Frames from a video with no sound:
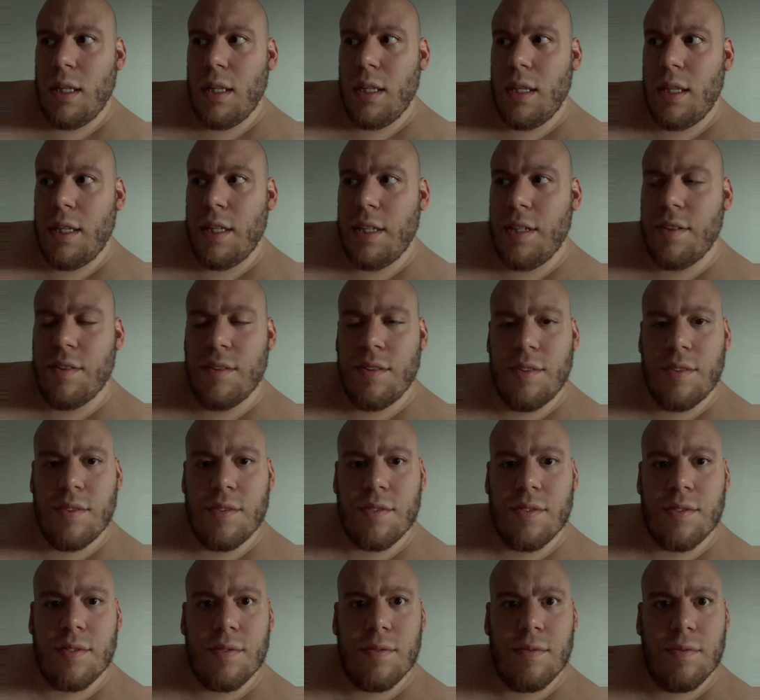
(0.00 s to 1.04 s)

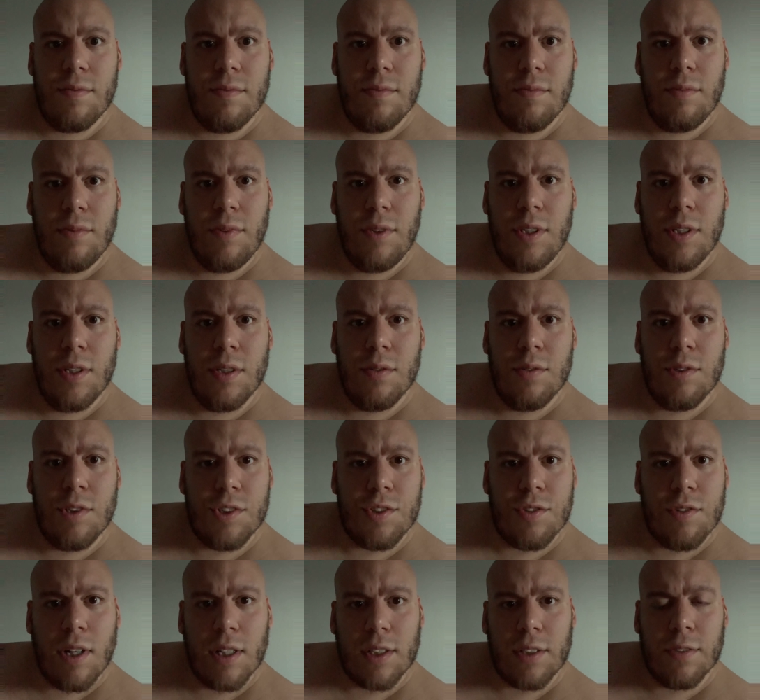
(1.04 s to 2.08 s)
his,
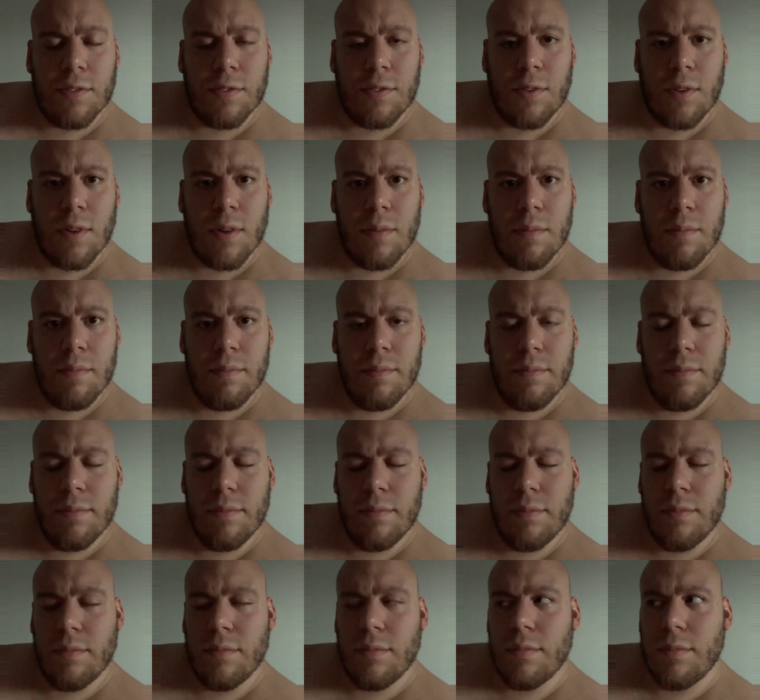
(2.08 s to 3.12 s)
destructor form?
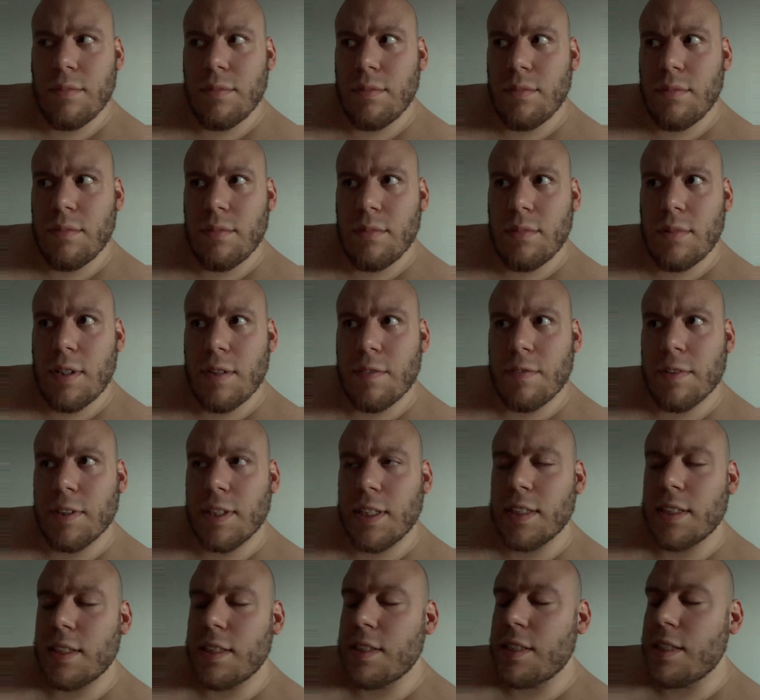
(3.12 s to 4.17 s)
I
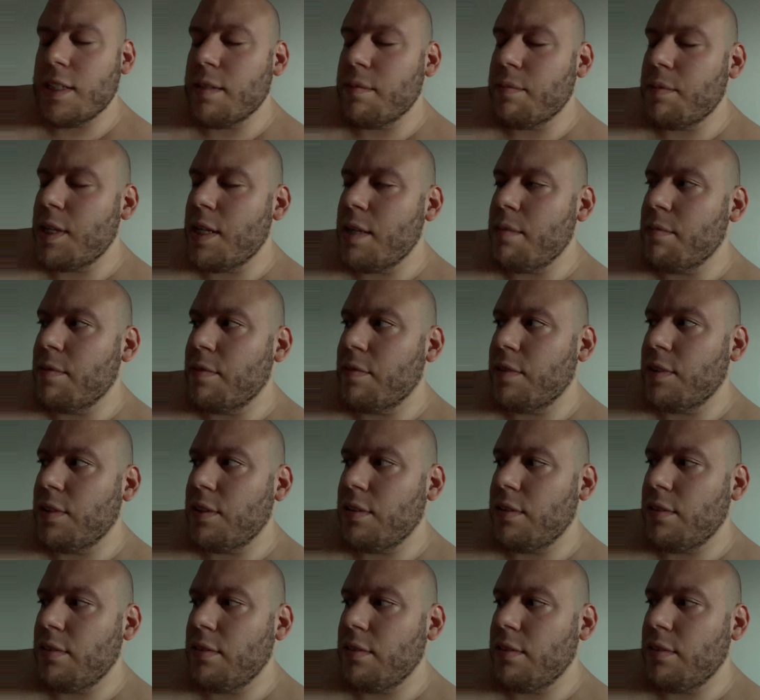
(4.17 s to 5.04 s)
forget the damn name of it.